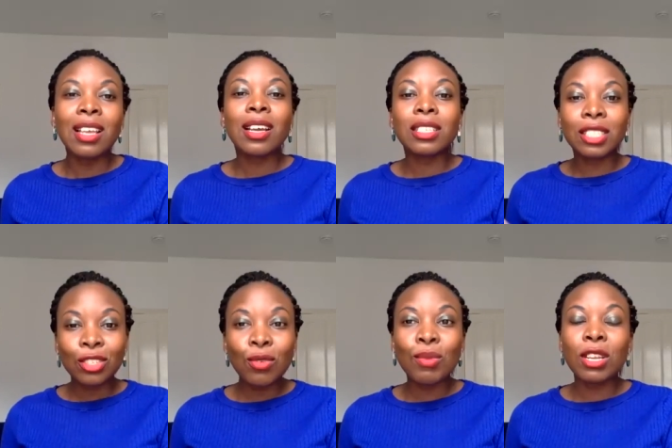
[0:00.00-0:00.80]
can
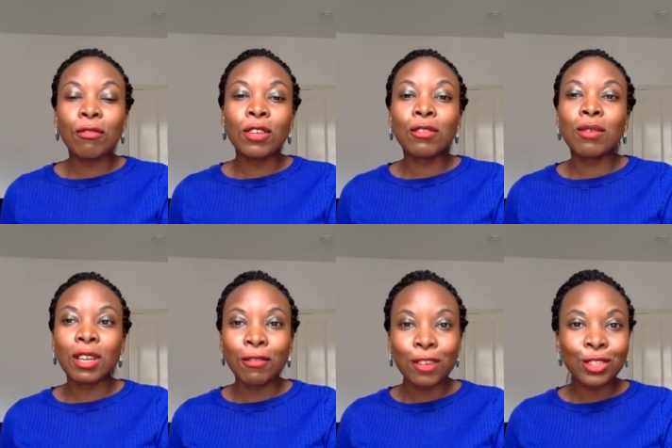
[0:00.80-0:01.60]
still benefit from
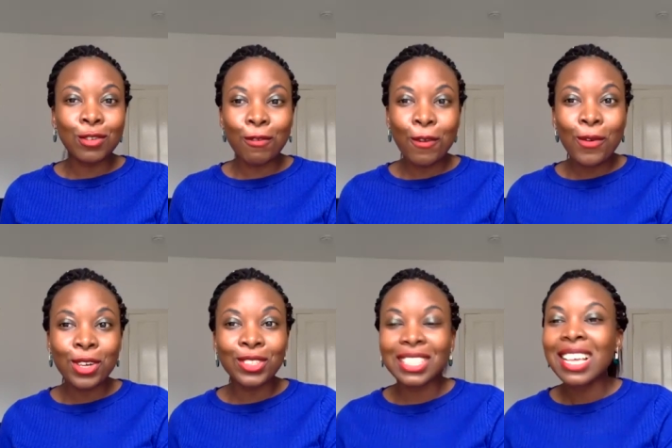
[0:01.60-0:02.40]
the fossil
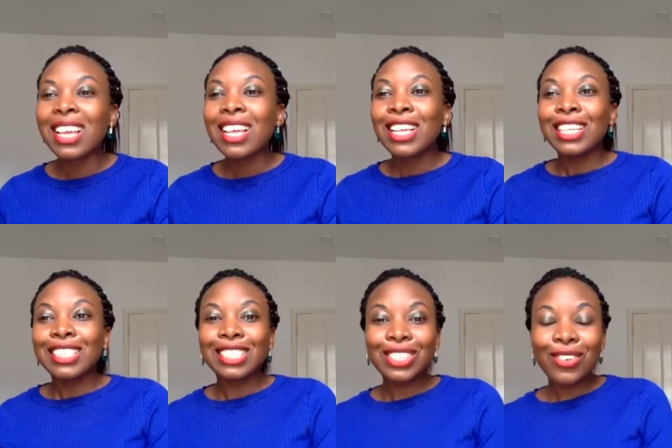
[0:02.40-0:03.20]
fuels.
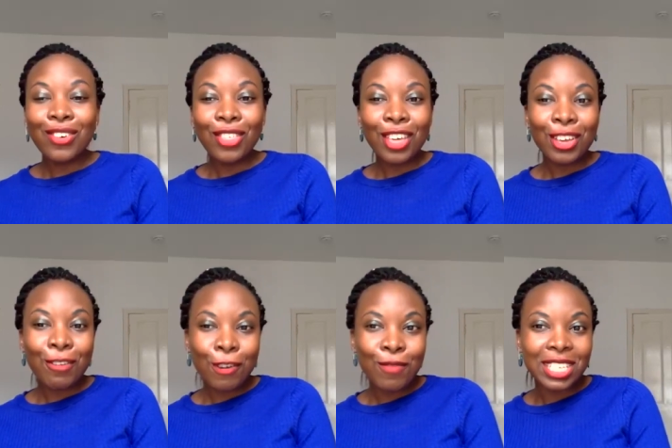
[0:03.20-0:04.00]
So thank you
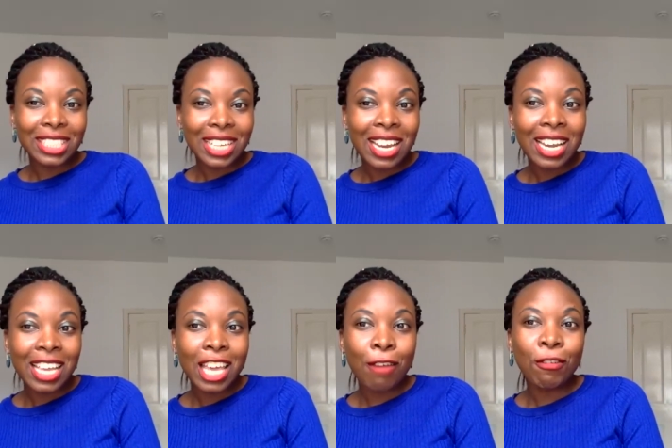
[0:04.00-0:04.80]
very much,
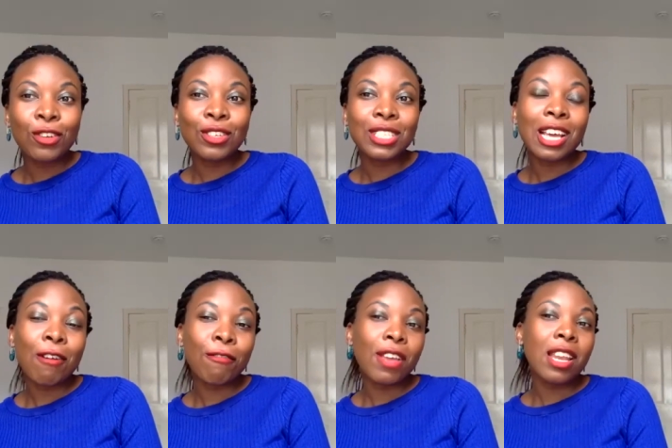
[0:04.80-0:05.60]
Ailly. If we don't
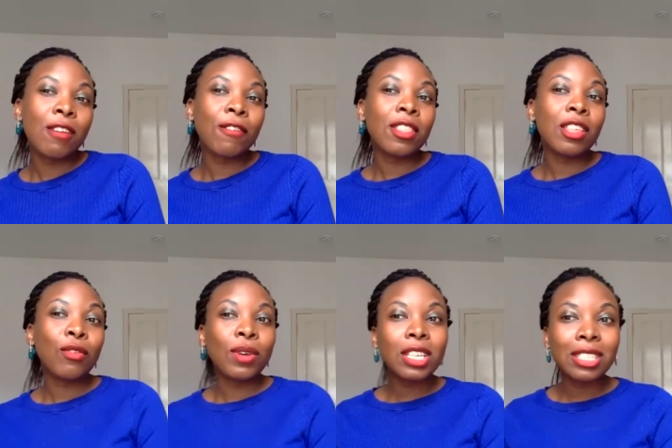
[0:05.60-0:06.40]
have any further
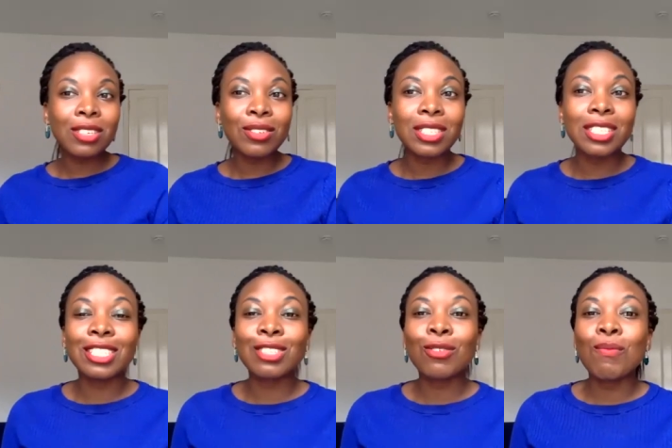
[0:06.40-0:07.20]
questions,
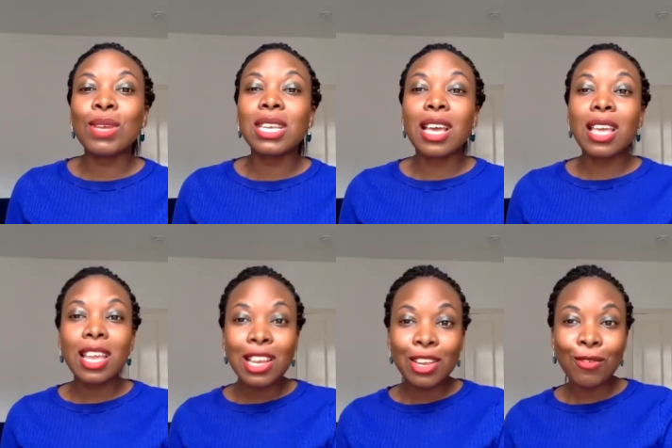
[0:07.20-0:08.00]
this will be the
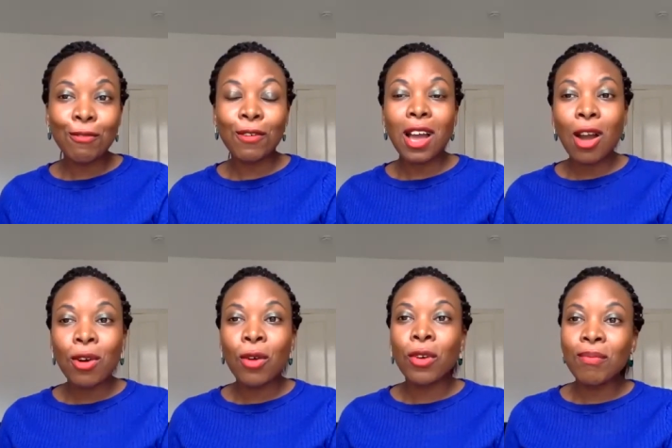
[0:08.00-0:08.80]
end of
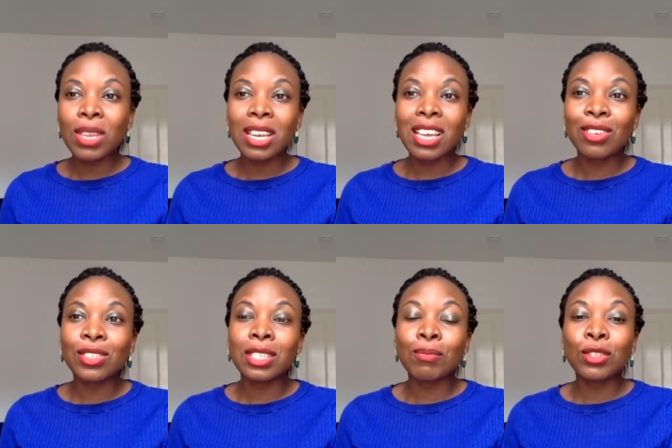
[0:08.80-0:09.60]
our webinar. It
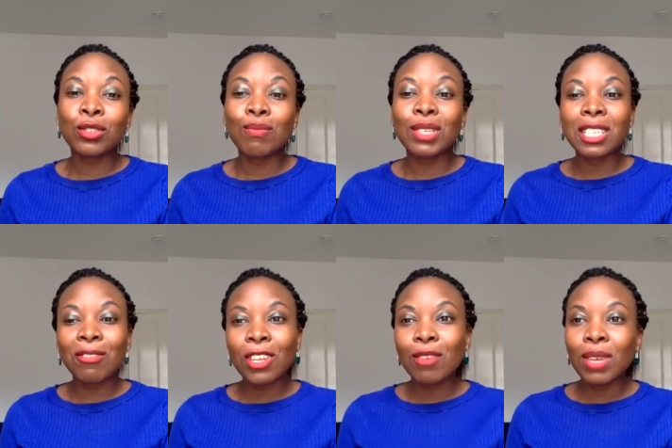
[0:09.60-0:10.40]
was supposed to be
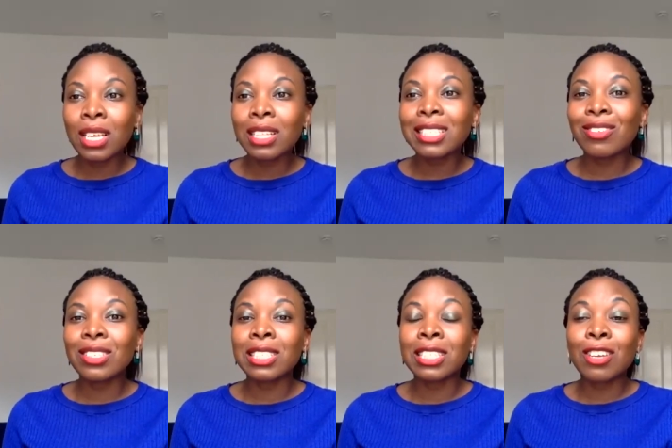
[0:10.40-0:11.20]
7 minutes for
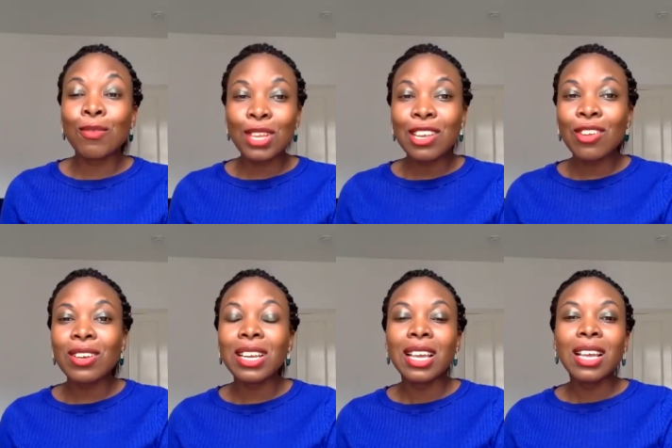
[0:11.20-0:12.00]
the Sun
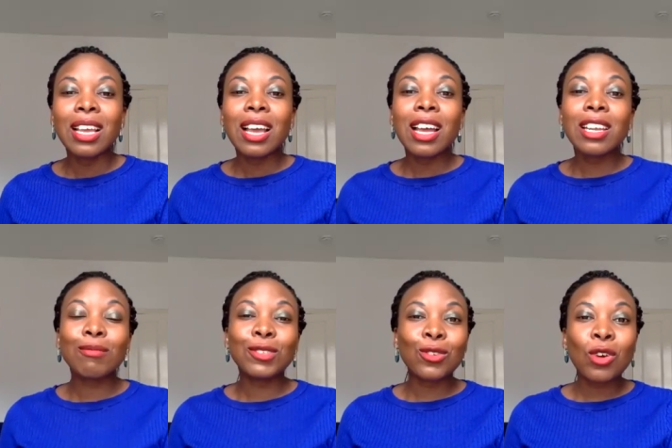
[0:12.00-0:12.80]
opinion. And
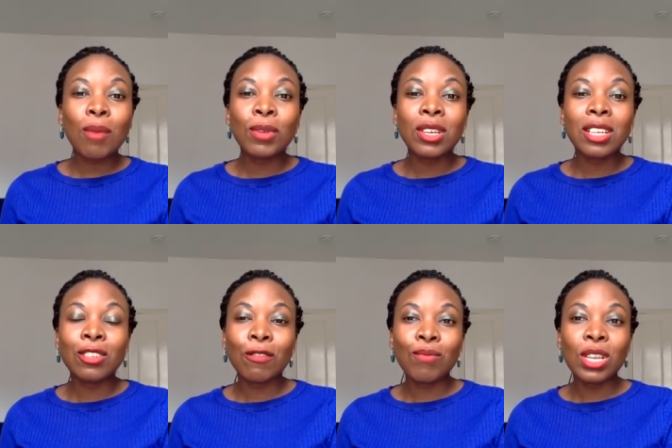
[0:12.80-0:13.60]
I'm so happy that
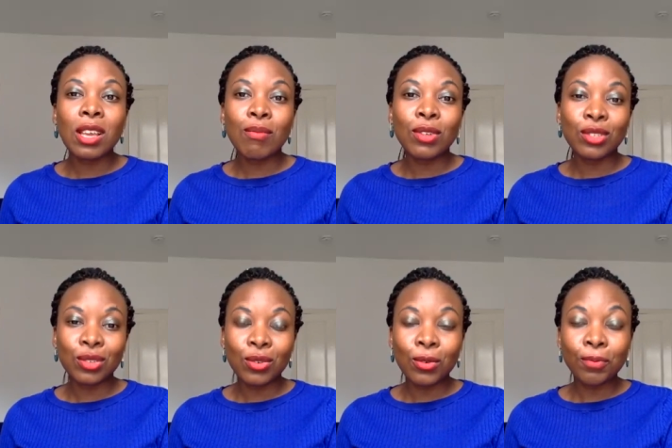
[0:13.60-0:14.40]
you've been able
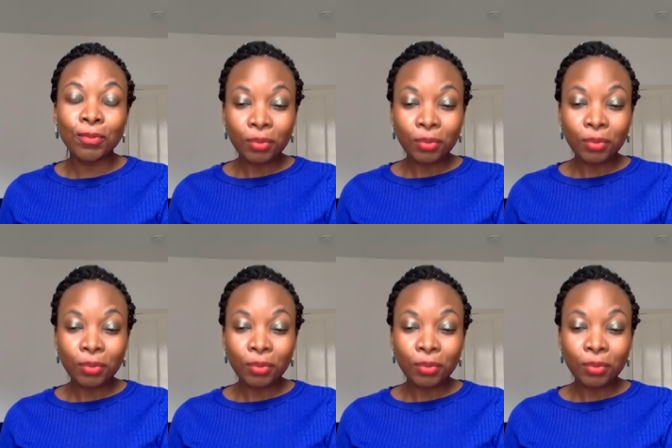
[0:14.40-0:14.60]
to